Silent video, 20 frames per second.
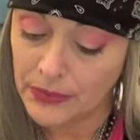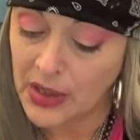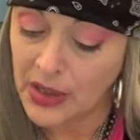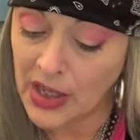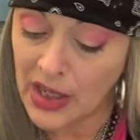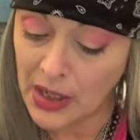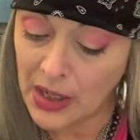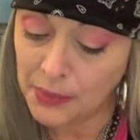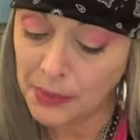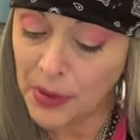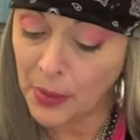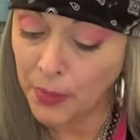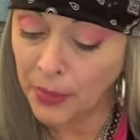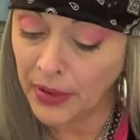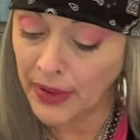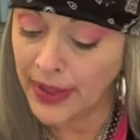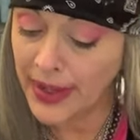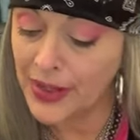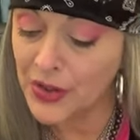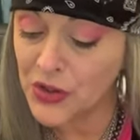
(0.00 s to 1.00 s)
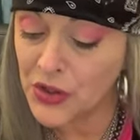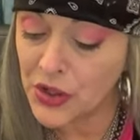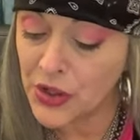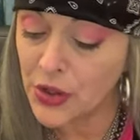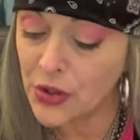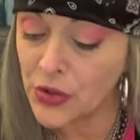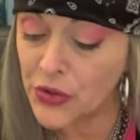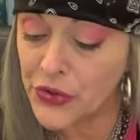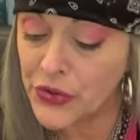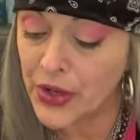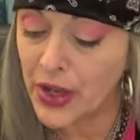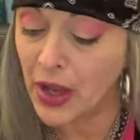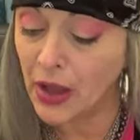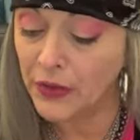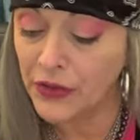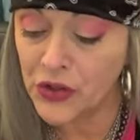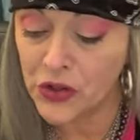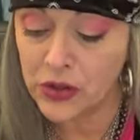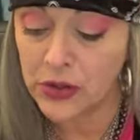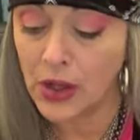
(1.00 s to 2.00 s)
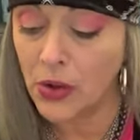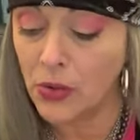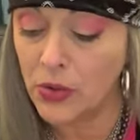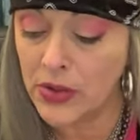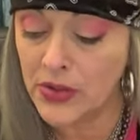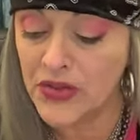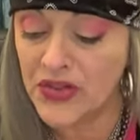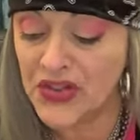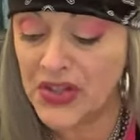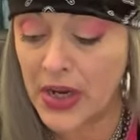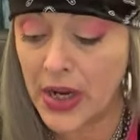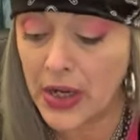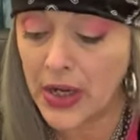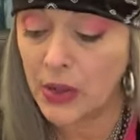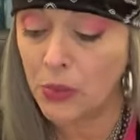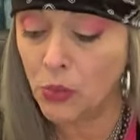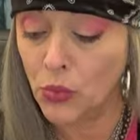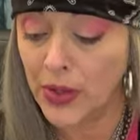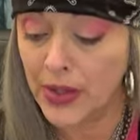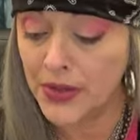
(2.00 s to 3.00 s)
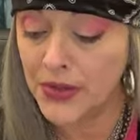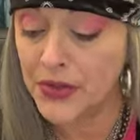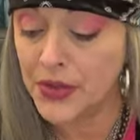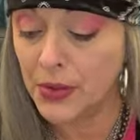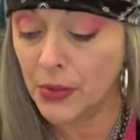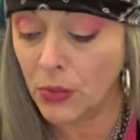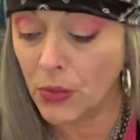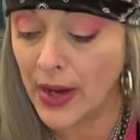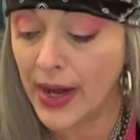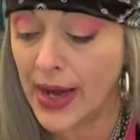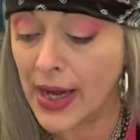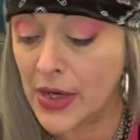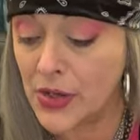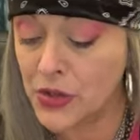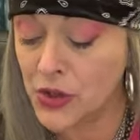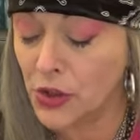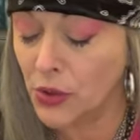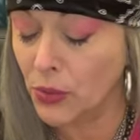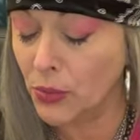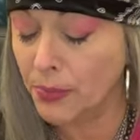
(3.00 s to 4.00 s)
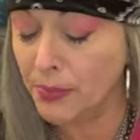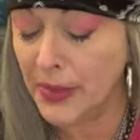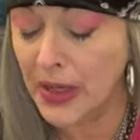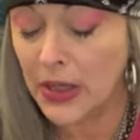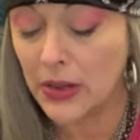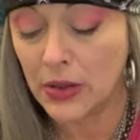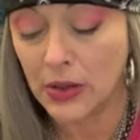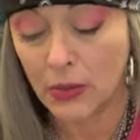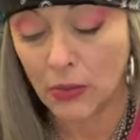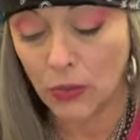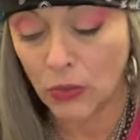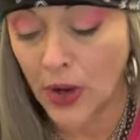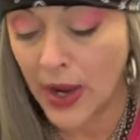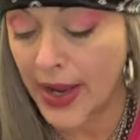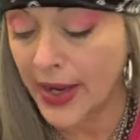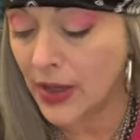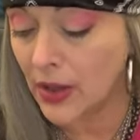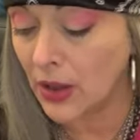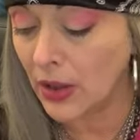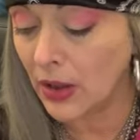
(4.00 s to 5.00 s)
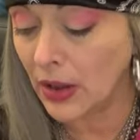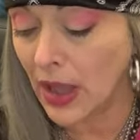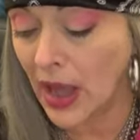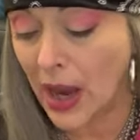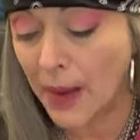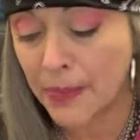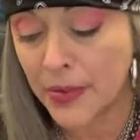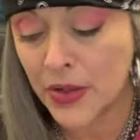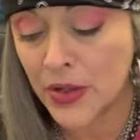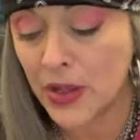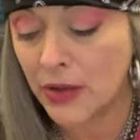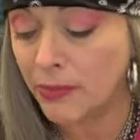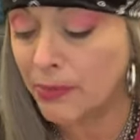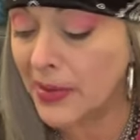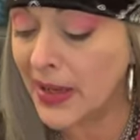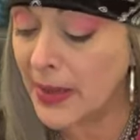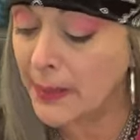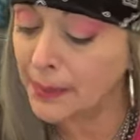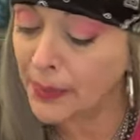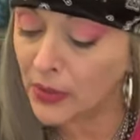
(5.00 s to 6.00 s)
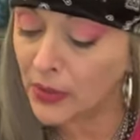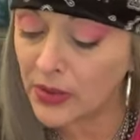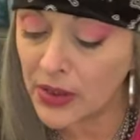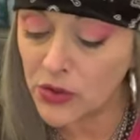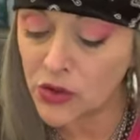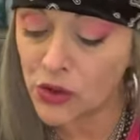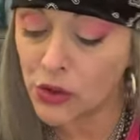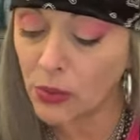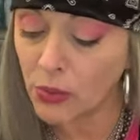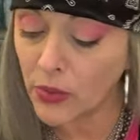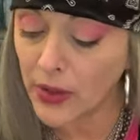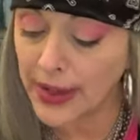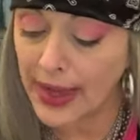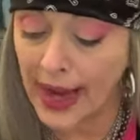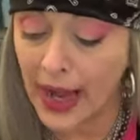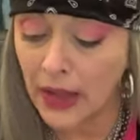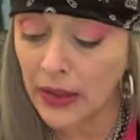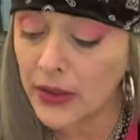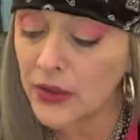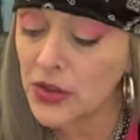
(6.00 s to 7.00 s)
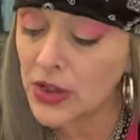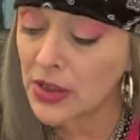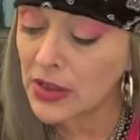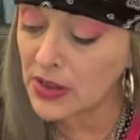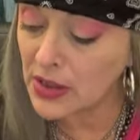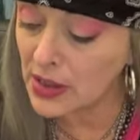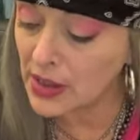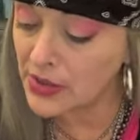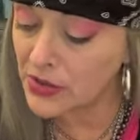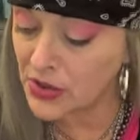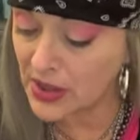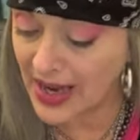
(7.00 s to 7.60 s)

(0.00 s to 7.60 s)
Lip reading: Keep your plans to yourself. Slow and steady wins the race. You meet the right collaborative people that you reality test